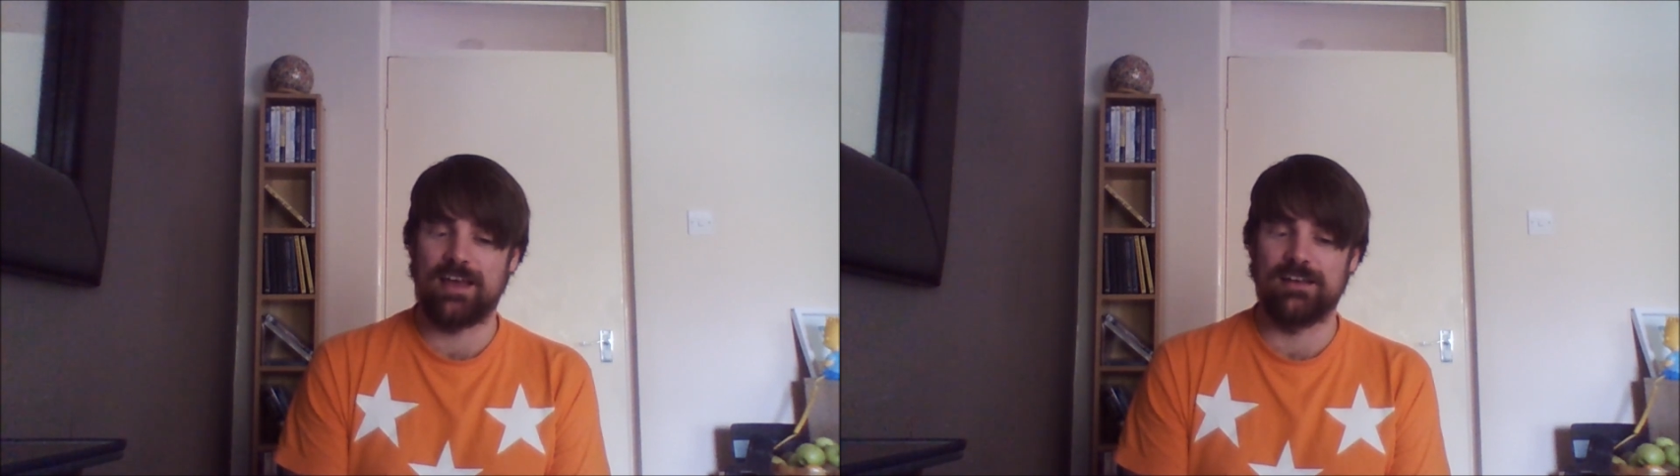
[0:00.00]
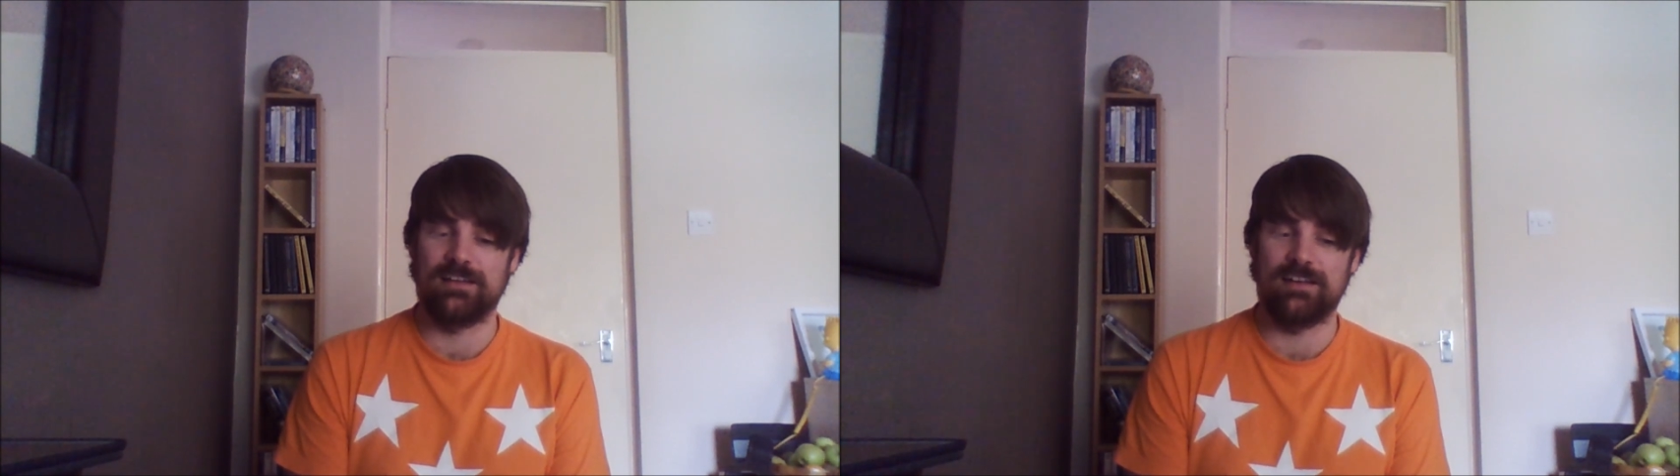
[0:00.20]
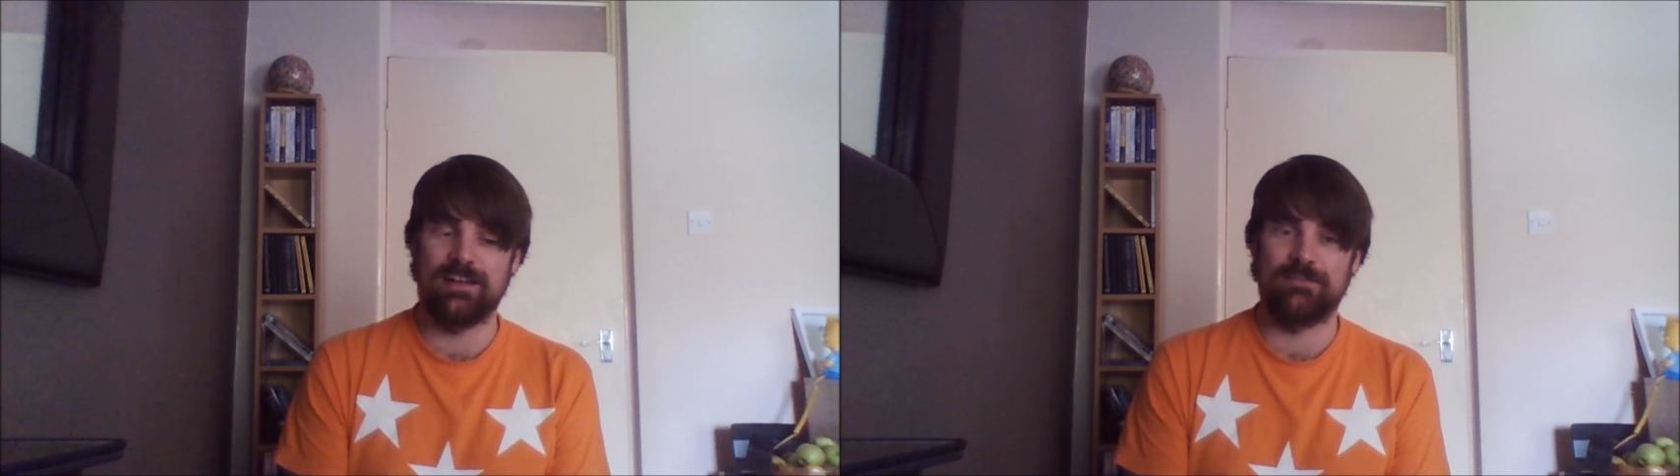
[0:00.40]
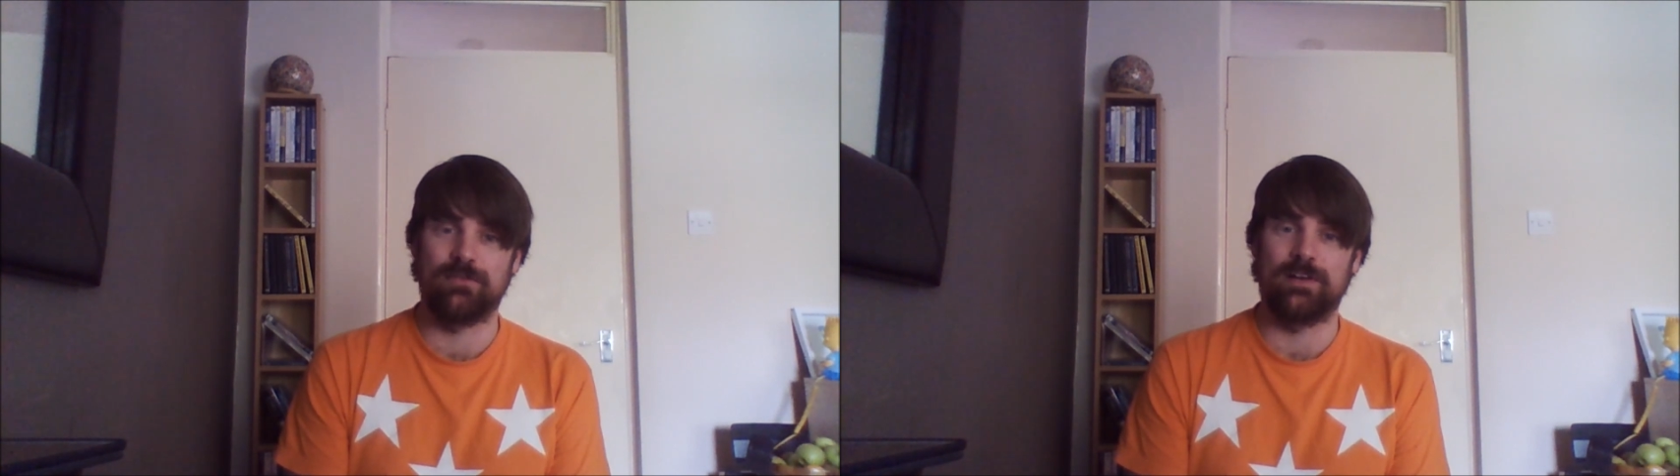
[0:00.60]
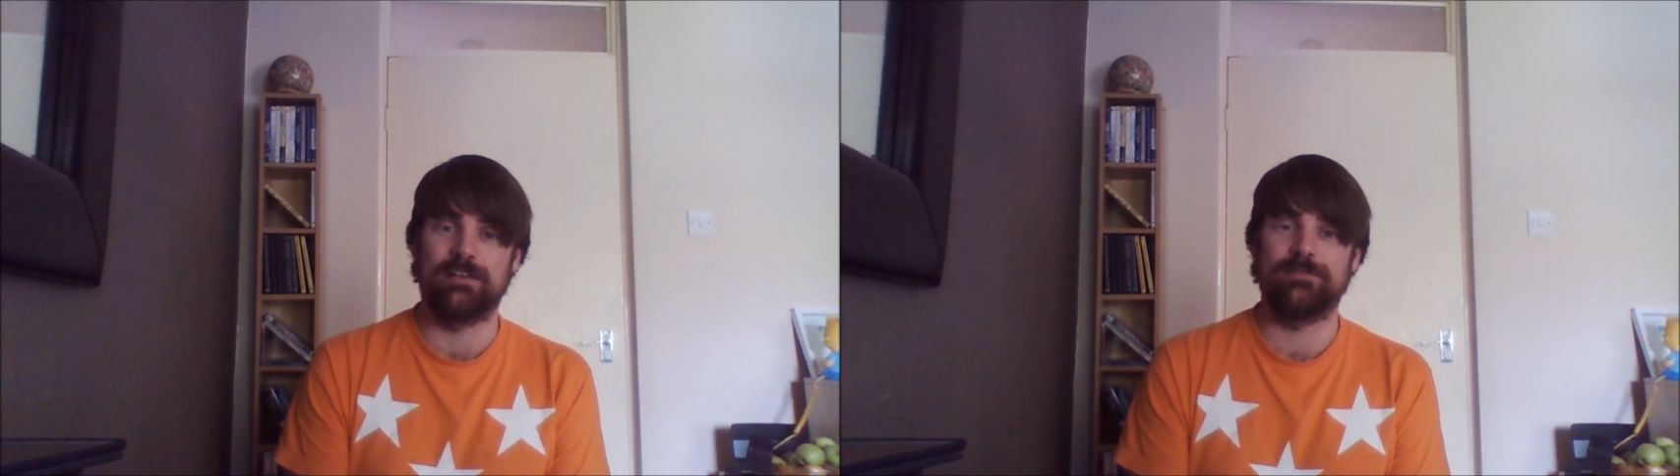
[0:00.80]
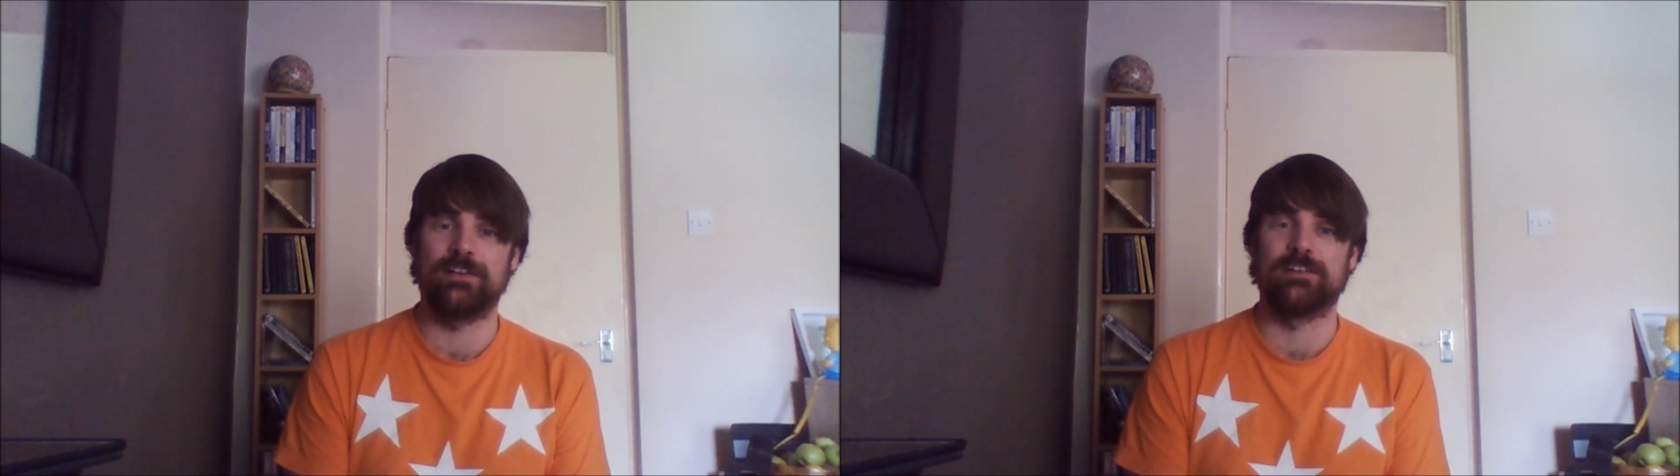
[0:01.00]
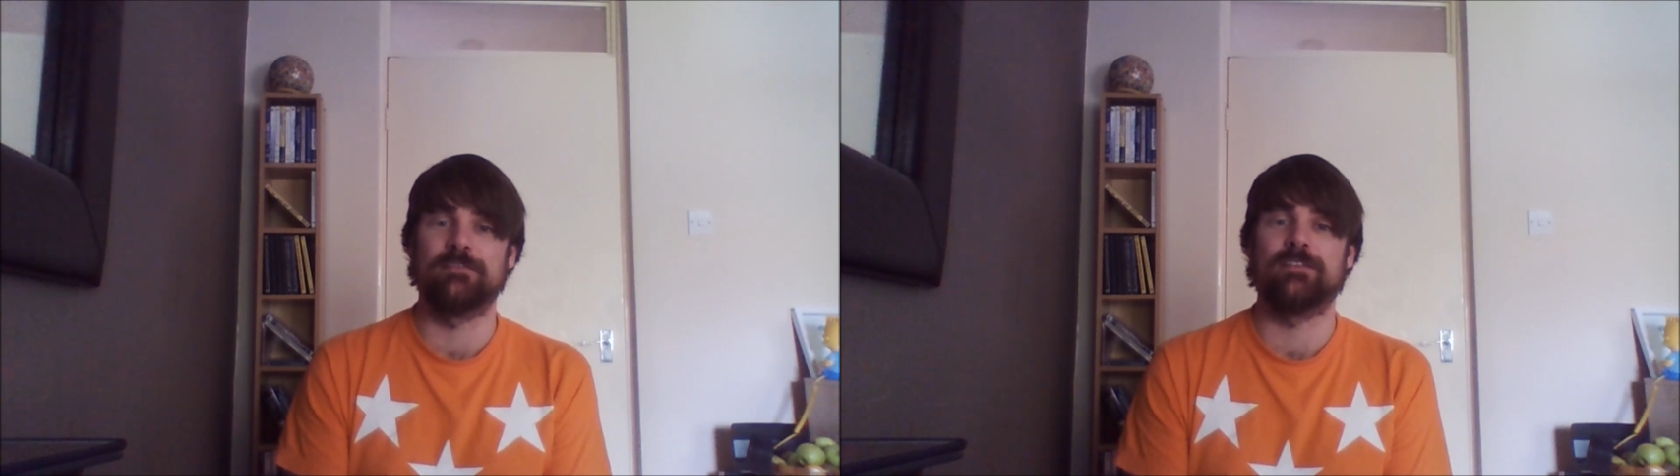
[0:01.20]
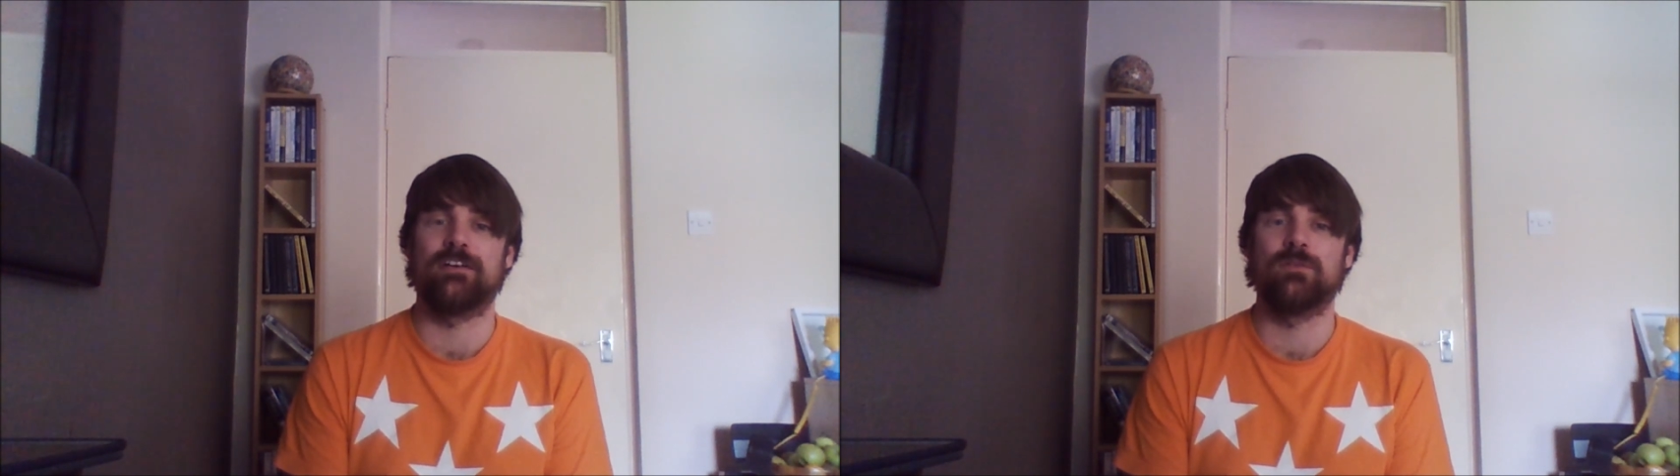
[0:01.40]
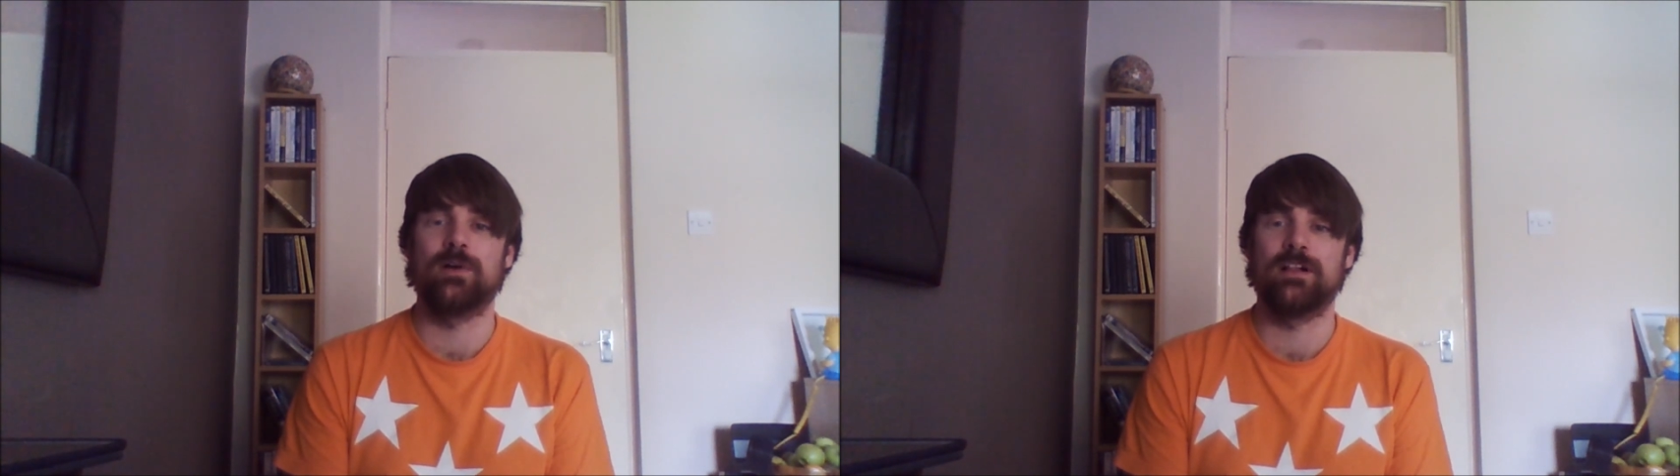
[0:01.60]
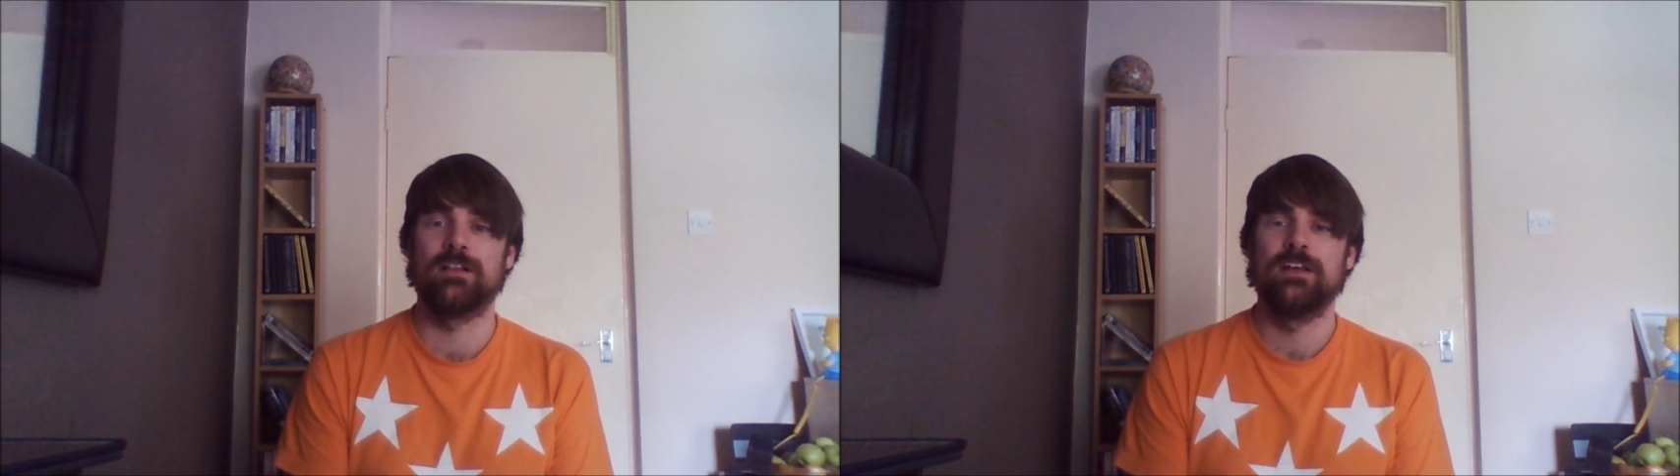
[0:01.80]
and it never really filled it very
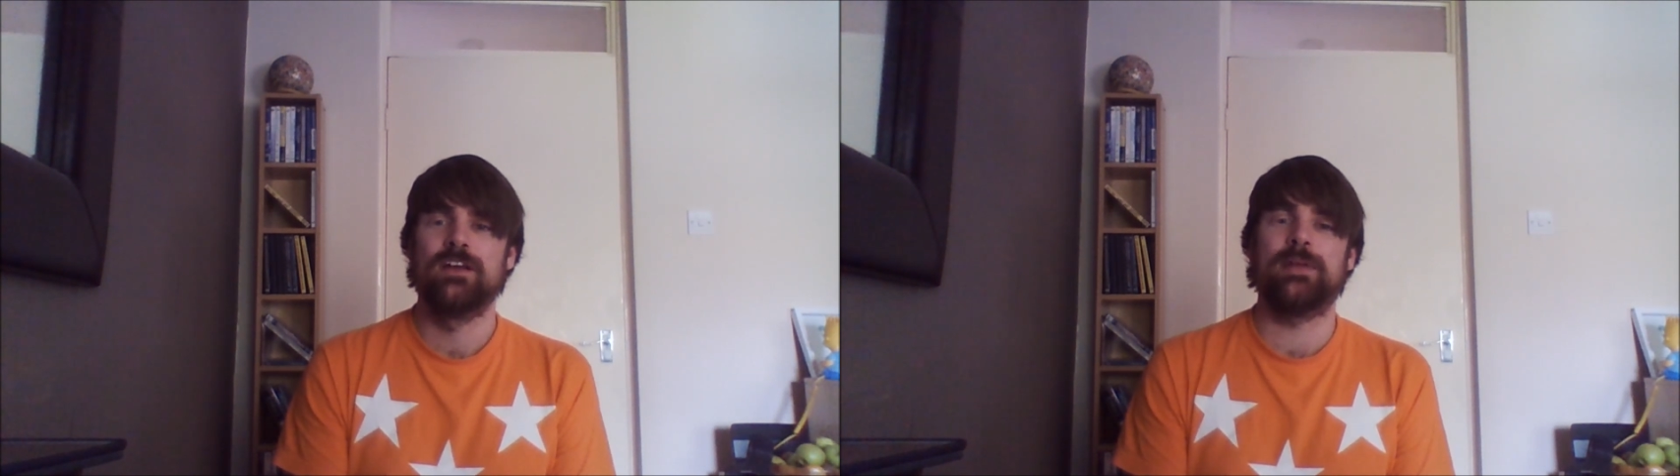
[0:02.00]
well.